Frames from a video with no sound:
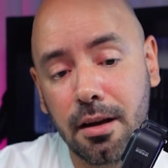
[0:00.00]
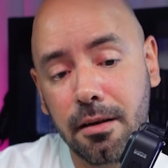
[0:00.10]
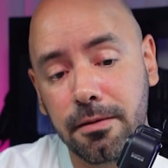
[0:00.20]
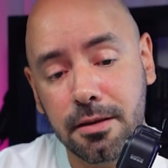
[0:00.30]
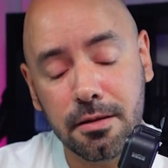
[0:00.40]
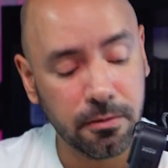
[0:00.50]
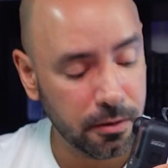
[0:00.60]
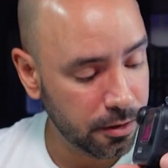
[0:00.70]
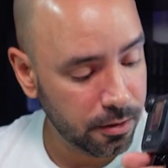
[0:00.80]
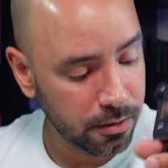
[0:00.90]
fix it for
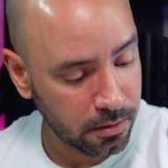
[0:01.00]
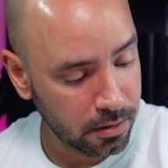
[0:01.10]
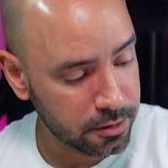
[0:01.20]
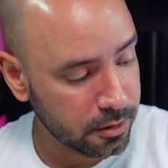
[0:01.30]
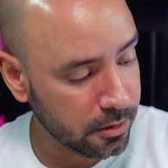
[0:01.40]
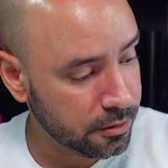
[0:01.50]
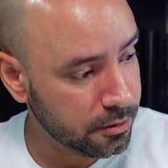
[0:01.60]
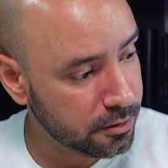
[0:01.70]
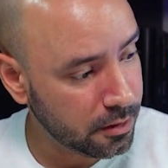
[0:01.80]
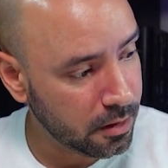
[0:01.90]
you and charge you
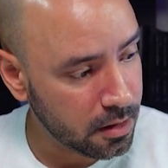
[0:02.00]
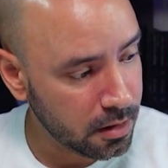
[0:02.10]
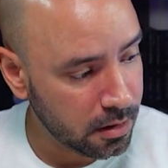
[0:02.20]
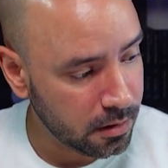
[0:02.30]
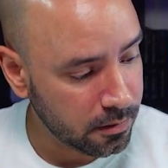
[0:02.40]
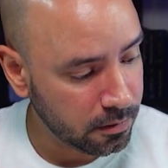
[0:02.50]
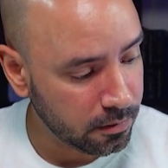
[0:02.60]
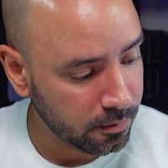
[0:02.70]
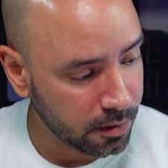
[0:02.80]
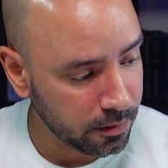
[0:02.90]
something
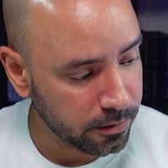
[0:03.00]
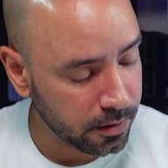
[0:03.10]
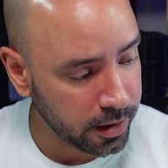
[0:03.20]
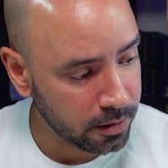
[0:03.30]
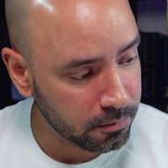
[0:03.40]
for that.